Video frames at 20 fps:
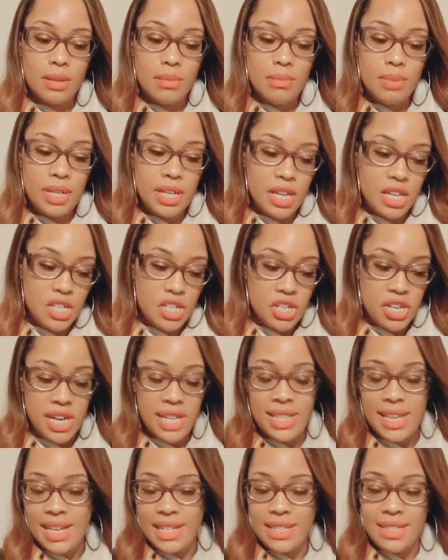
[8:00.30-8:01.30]
Because you're in
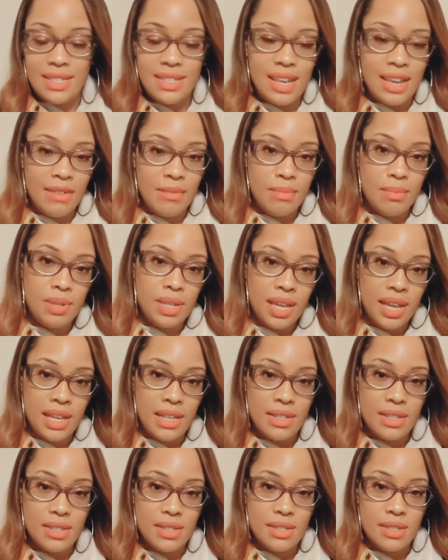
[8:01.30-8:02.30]
that safe
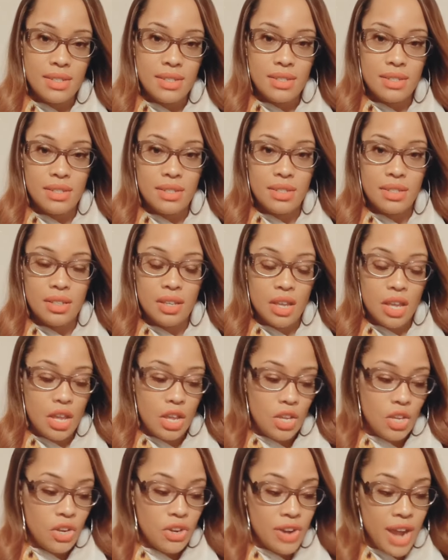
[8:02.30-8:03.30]
place.
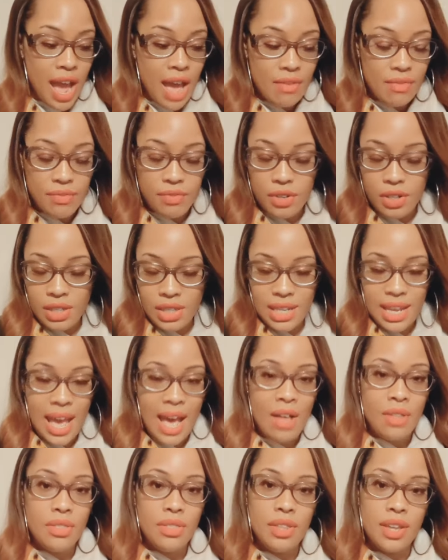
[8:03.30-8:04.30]
You're not fully
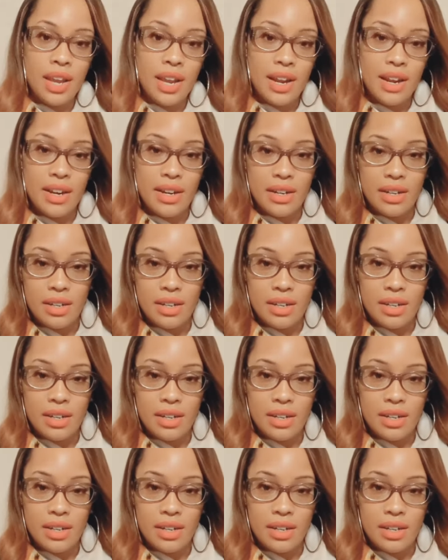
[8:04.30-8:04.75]
out there,